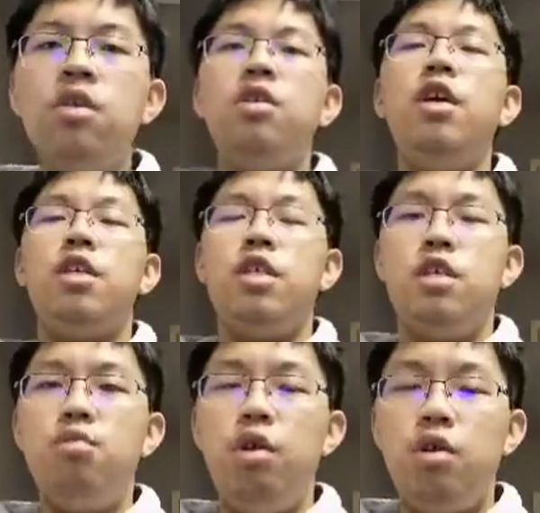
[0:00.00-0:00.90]
yes,
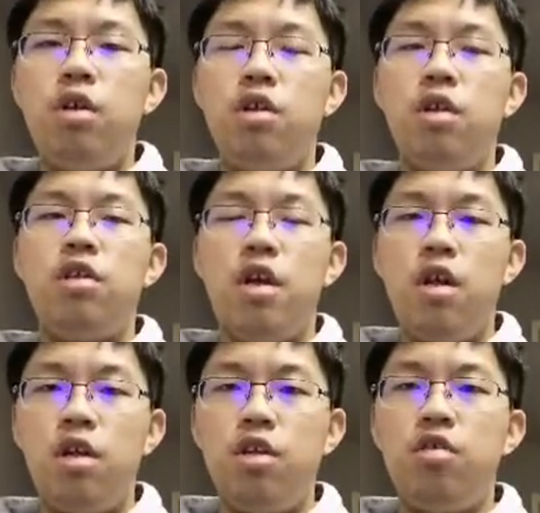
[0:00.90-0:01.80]
we can the
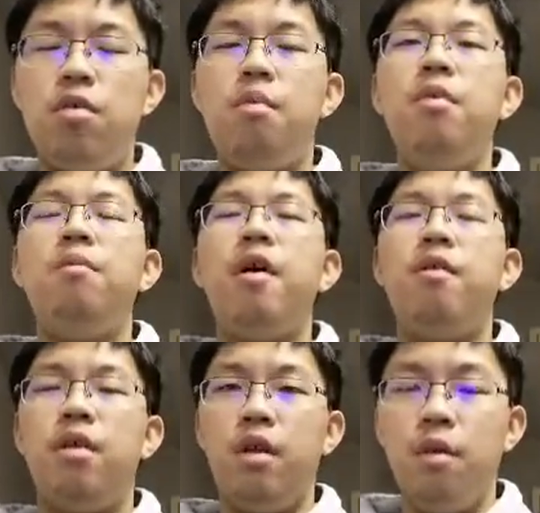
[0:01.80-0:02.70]
technology so in
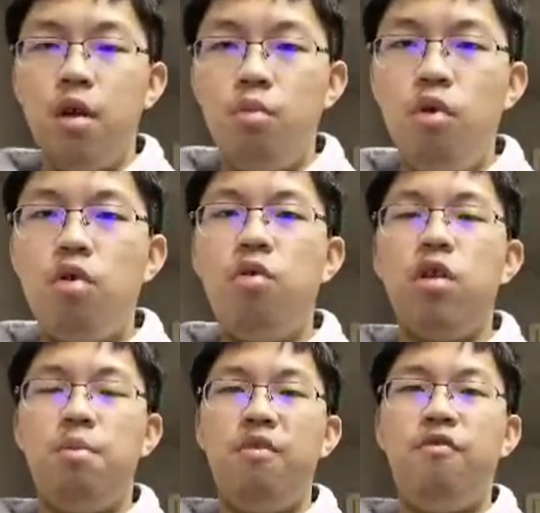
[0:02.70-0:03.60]
everything more cool
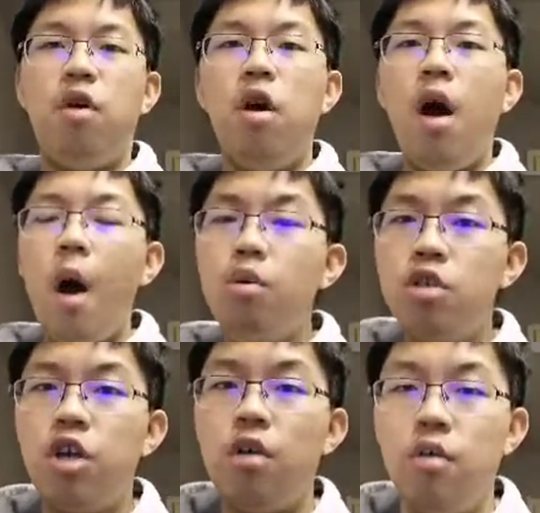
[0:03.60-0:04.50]
than before. I want
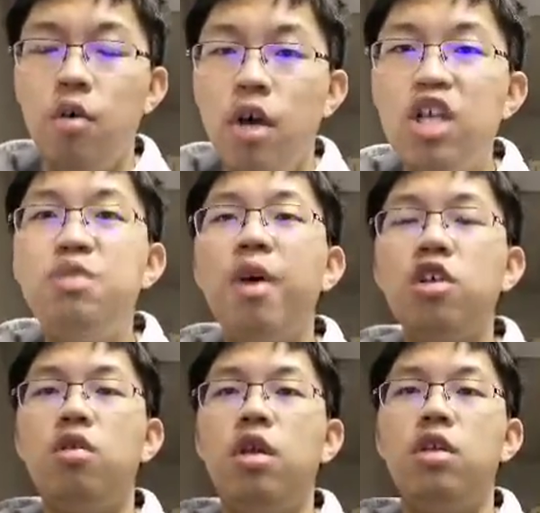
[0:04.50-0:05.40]
to tell you,
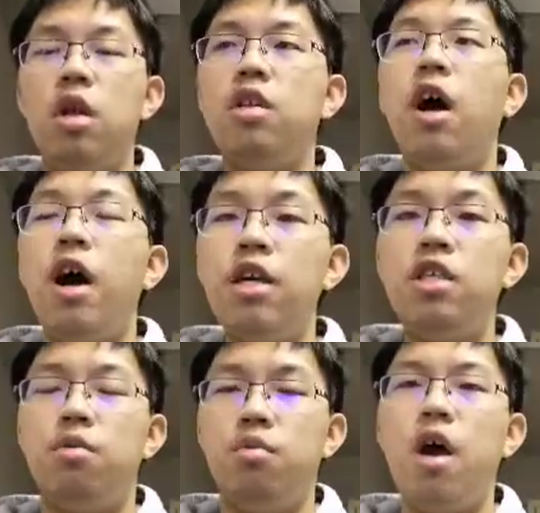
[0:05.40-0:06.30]
especially the
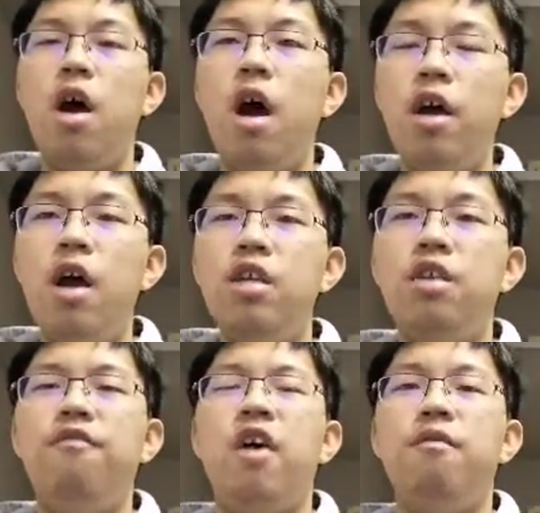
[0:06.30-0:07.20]

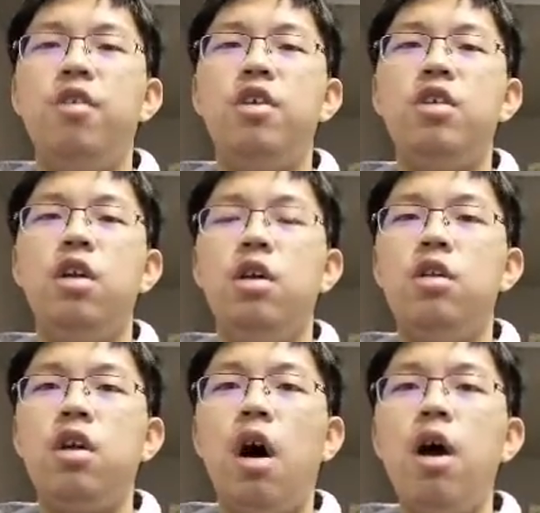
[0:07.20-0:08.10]
IC5 rings.
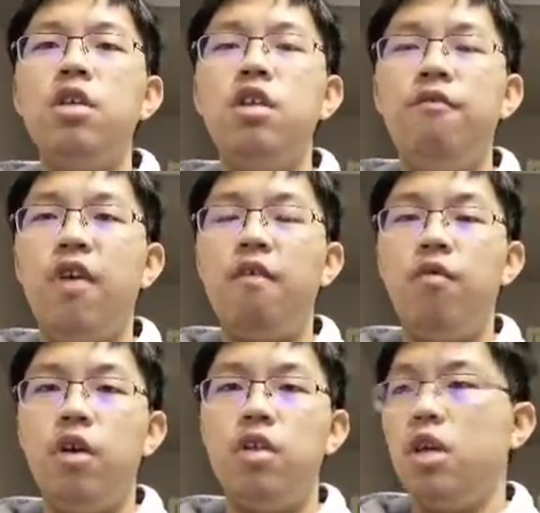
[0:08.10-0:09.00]
The IC5
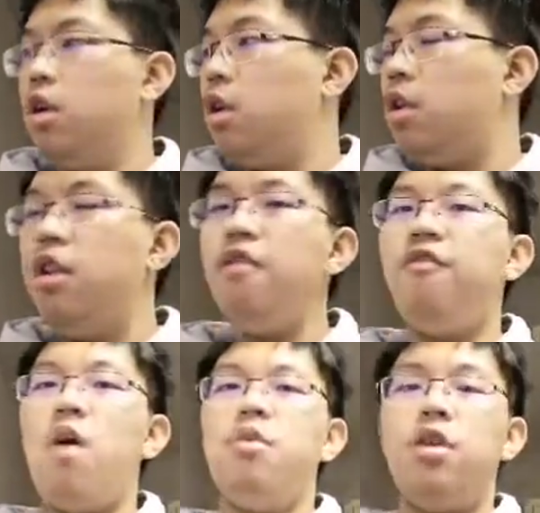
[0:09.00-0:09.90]
rings live
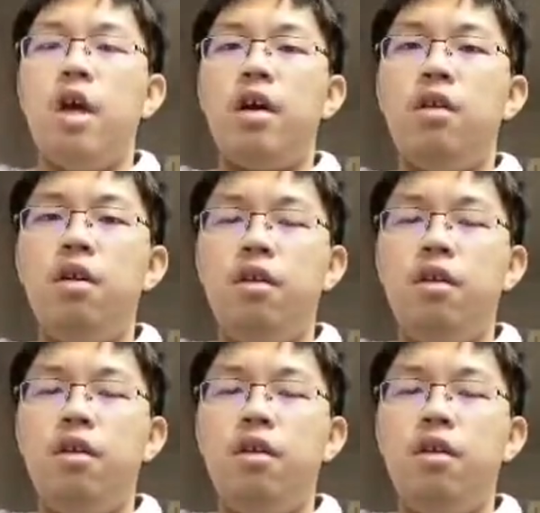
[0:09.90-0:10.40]
up together,